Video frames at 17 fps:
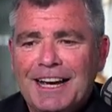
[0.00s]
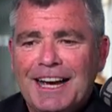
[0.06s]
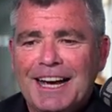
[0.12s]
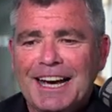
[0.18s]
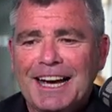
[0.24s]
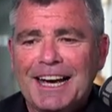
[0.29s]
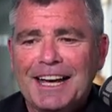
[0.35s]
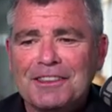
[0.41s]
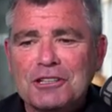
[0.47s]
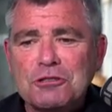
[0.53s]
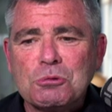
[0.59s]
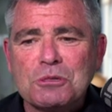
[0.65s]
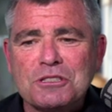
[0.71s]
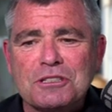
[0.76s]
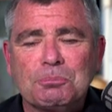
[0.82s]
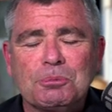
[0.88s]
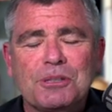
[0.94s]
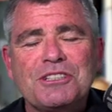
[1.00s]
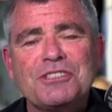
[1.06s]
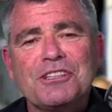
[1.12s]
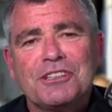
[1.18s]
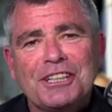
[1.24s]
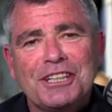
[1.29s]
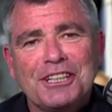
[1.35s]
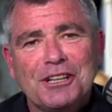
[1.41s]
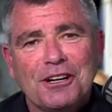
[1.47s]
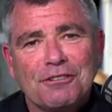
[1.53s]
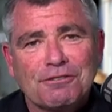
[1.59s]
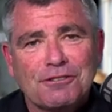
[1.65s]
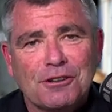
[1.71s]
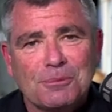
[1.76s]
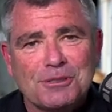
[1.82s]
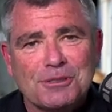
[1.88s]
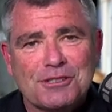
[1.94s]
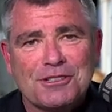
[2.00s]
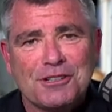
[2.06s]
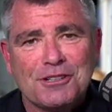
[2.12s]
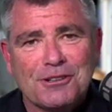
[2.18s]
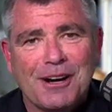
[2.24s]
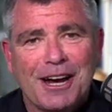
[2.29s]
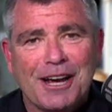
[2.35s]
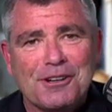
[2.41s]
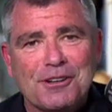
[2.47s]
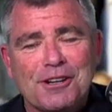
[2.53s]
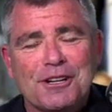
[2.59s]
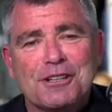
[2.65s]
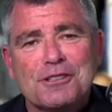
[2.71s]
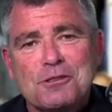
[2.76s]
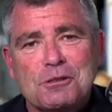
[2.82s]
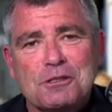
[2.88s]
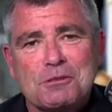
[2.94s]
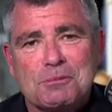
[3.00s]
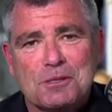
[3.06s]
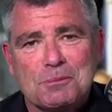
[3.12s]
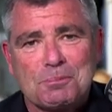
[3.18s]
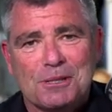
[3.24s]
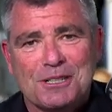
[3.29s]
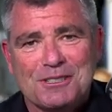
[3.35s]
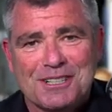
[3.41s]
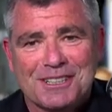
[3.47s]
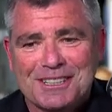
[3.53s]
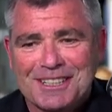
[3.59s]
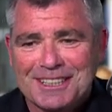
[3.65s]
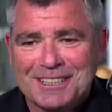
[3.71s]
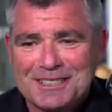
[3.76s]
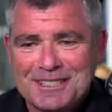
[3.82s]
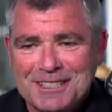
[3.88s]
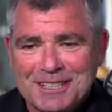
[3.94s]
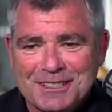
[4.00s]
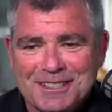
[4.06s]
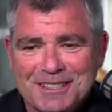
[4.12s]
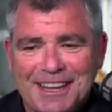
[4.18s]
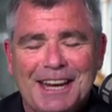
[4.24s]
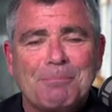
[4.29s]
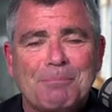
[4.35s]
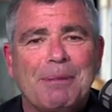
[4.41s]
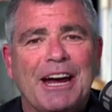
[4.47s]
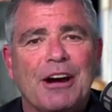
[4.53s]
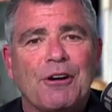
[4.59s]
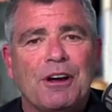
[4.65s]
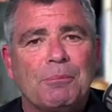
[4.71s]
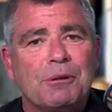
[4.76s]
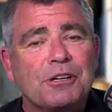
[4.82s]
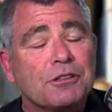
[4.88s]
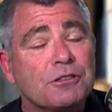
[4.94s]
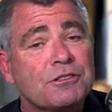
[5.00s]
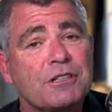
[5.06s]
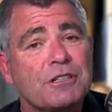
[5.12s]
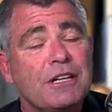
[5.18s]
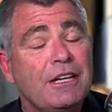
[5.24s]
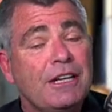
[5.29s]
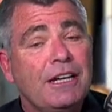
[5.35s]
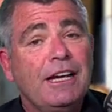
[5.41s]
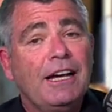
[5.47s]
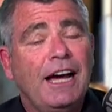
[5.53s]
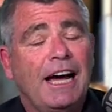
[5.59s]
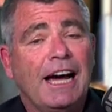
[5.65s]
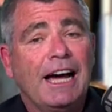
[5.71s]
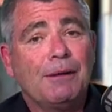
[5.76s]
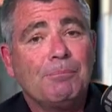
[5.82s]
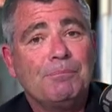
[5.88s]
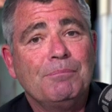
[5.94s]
Uh, this was the present that he got from Jacinda Ardern, his Christmas present, and it says then Barry because uh,